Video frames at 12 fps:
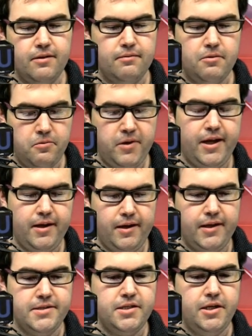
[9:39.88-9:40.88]
we're going to
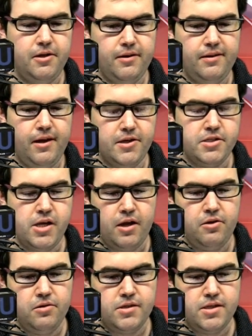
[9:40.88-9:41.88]
continue at the
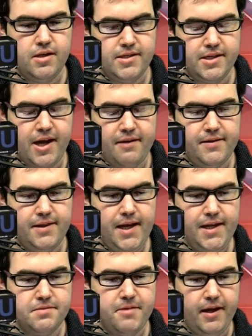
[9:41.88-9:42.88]
Unshackled to, to cover
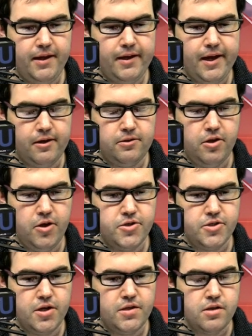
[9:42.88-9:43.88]
these bank account
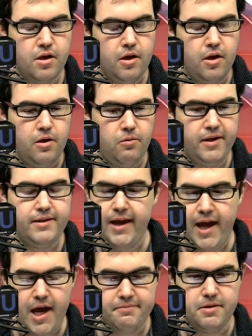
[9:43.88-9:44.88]
closures when they
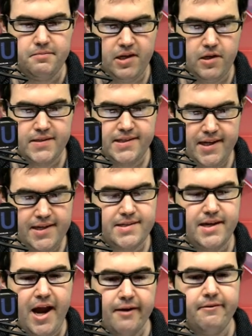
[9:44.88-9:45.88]
happen because it is an
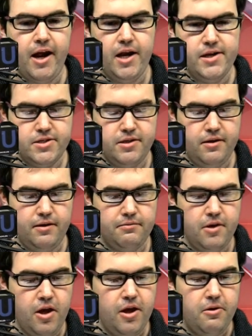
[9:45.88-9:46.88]
outrage. You,
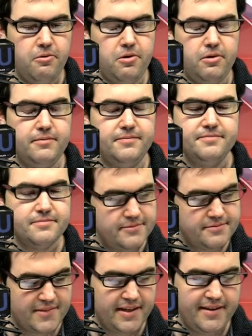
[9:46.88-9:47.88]
well,
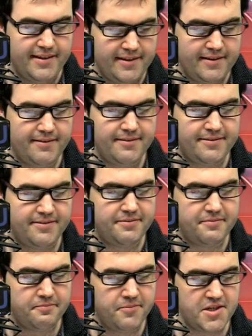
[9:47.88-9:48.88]
you
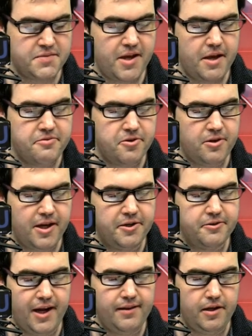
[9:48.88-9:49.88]
most people
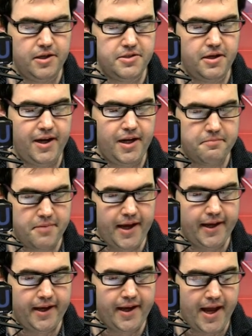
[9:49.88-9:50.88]
agree that you do need a
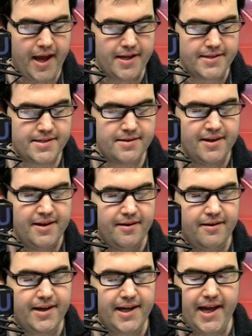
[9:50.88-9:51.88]
bank account
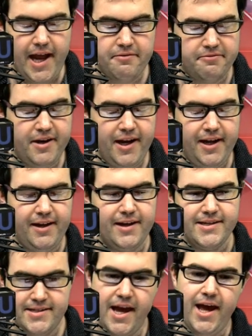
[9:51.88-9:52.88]
uh, every
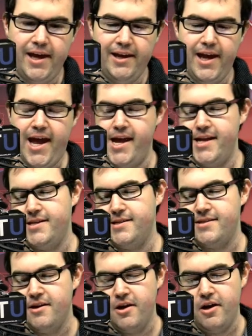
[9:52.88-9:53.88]
day, and
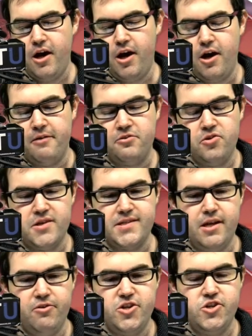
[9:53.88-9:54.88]
uh, of course
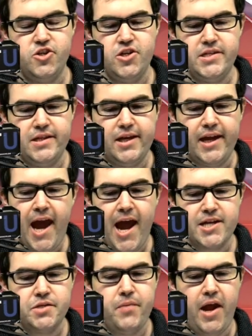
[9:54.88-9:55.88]
they're introducing the
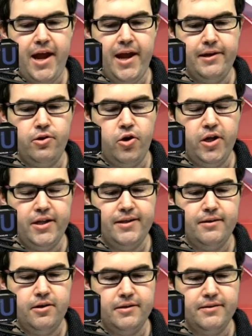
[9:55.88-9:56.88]
cash ban on
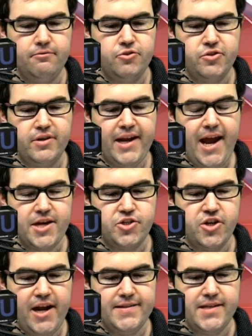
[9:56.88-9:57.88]
on cash
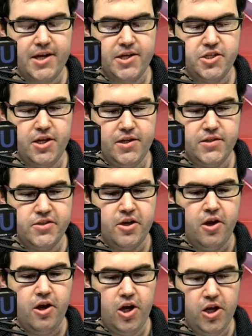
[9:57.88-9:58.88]
transactions
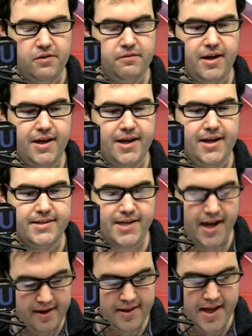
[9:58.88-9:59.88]
over
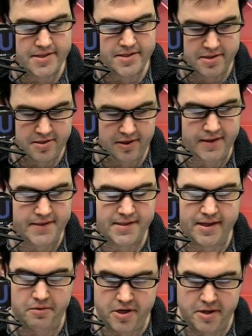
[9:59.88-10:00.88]
ten thousand dollars. So
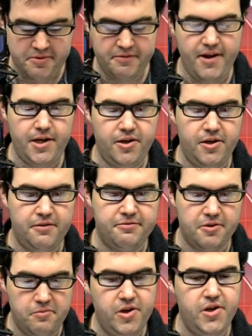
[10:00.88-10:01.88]
they want to prevent you
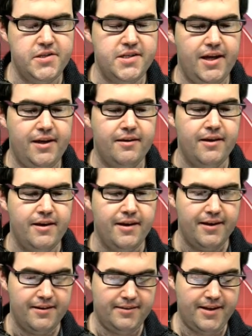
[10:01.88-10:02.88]
from using
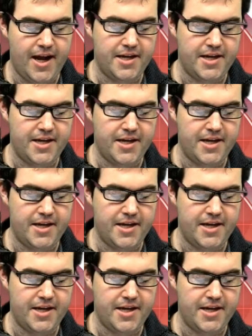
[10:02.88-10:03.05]
large